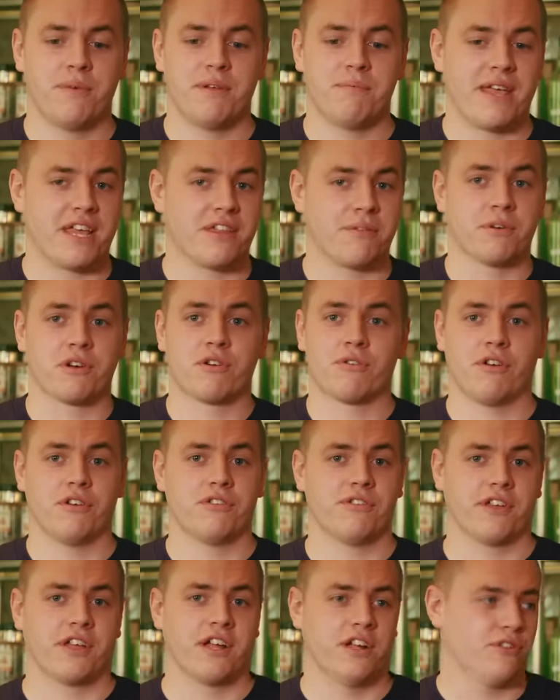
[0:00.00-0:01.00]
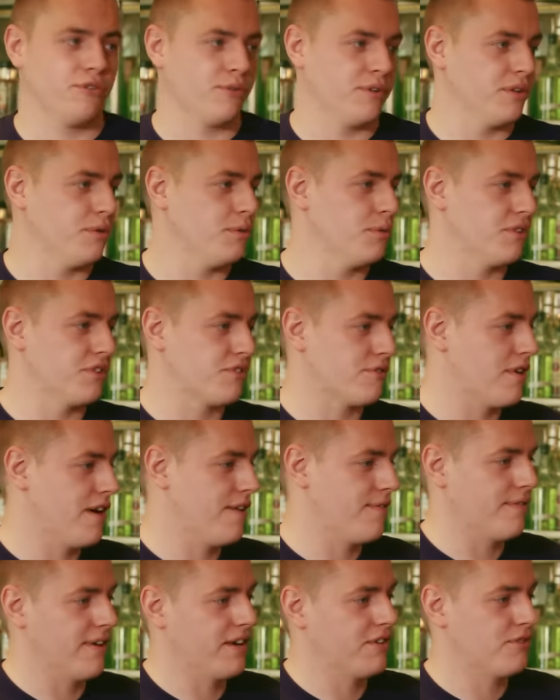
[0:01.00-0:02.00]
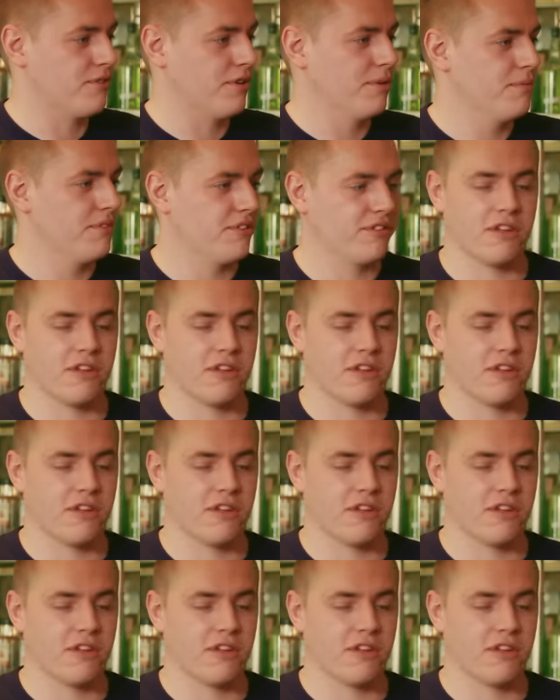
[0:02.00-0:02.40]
We make them across the country in all the giraffe restaurants.